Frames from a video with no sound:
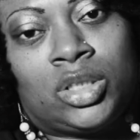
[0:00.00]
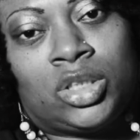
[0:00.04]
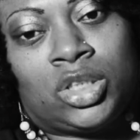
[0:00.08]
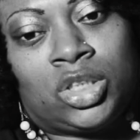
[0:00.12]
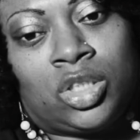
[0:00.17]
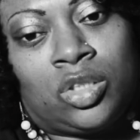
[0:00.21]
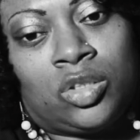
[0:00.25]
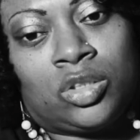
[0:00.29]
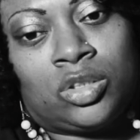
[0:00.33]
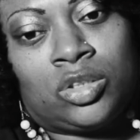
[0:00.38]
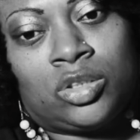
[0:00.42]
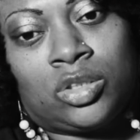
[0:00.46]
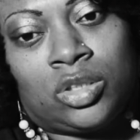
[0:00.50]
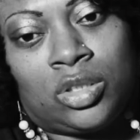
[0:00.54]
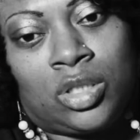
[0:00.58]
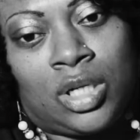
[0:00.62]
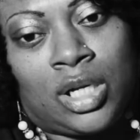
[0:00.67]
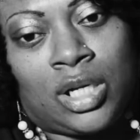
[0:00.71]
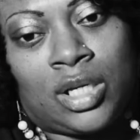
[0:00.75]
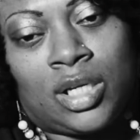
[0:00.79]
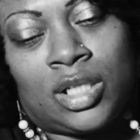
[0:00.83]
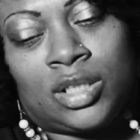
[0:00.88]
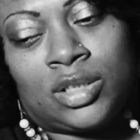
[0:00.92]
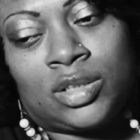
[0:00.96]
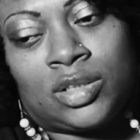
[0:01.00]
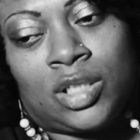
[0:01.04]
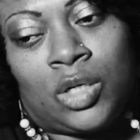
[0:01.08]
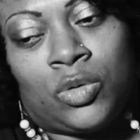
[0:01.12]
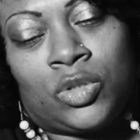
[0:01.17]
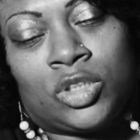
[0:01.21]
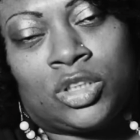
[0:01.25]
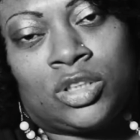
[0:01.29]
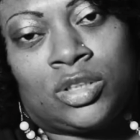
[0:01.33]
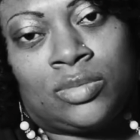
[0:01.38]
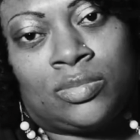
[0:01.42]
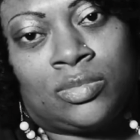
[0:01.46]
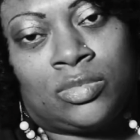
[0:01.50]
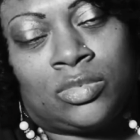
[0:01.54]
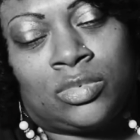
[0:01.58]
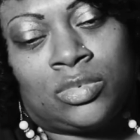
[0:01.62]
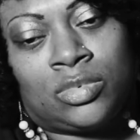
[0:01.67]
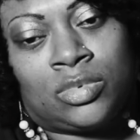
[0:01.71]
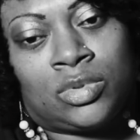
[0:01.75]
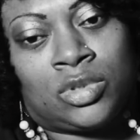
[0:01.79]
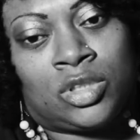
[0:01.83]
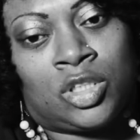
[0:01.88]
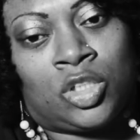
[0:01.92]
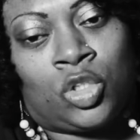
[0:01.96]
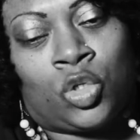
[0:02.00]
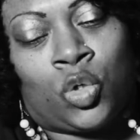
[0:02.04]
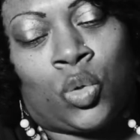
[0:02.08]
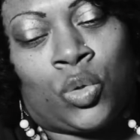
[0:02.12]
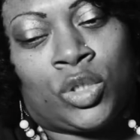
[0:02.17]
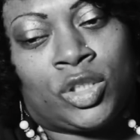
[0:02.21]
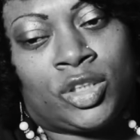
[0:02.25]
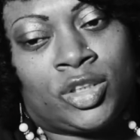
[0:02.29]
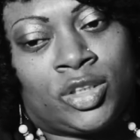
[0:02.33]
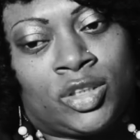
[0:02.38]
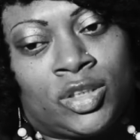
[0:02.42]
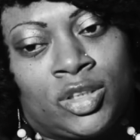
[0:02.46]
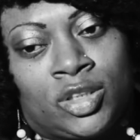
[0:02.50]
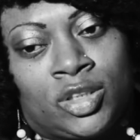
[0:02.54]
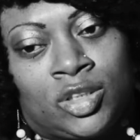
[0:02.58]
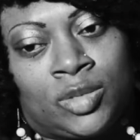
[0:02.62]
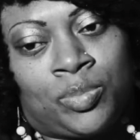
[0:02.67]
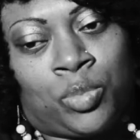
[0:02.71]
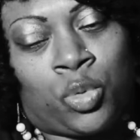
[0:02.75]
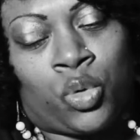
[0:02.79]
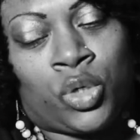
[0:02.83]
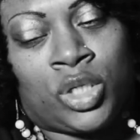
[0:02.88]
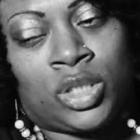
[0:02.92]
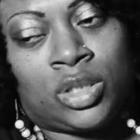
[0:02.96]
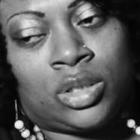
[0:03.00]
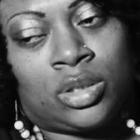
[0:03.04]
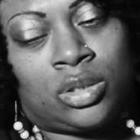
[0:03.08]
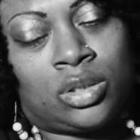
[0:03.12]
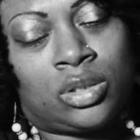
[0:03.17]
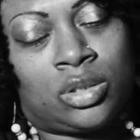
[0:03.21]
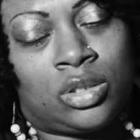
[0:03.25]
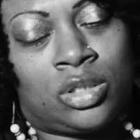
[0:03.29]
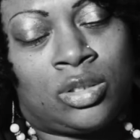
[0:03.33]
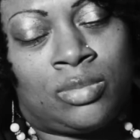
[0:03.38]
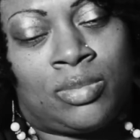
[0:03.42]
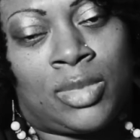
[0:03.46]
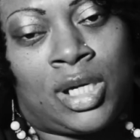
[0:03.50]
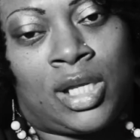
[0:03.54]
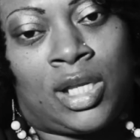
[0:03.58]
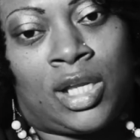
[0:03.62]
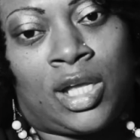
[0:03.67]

shelter, I guess that was the lowest point in my